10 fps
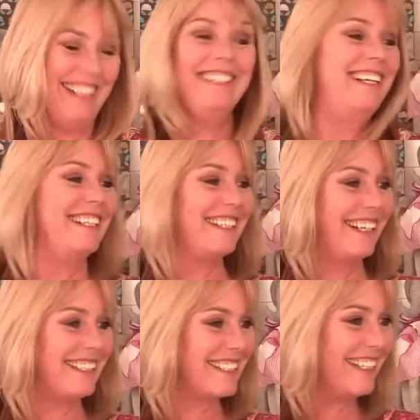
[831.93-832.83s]
I like
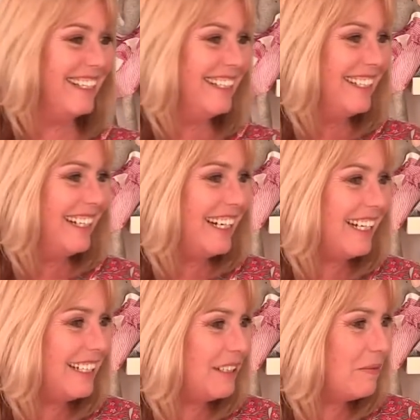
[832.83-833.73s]
that.
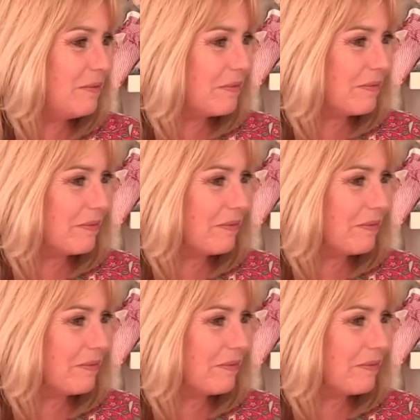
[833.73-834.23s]
Um,